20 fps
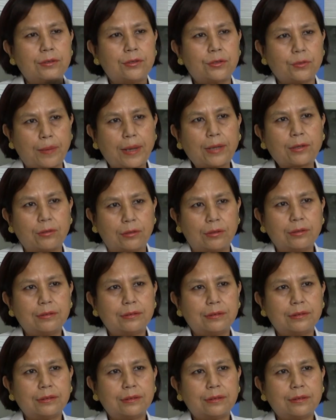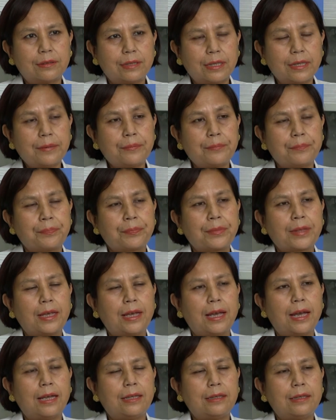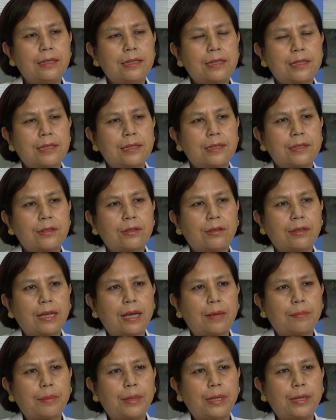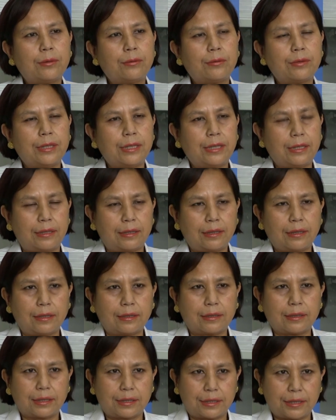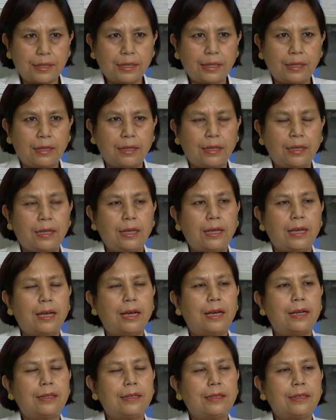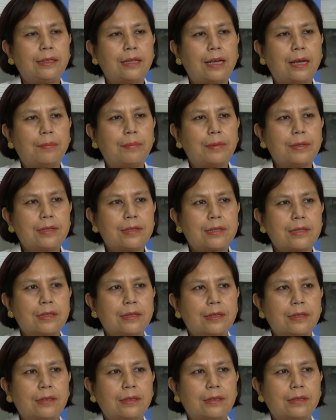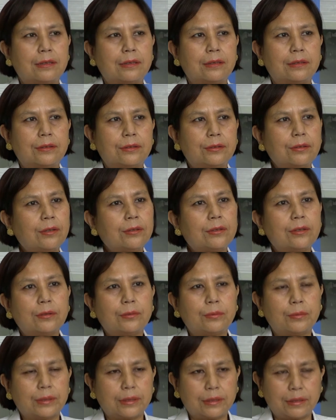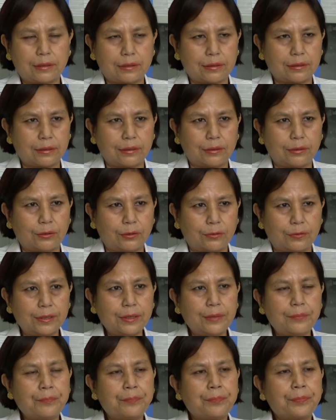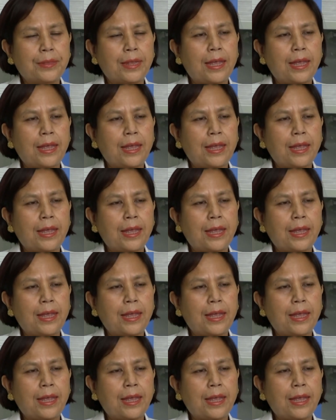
tobacco. Okay, and this is not happening only in our country, and it happens throughout the world over.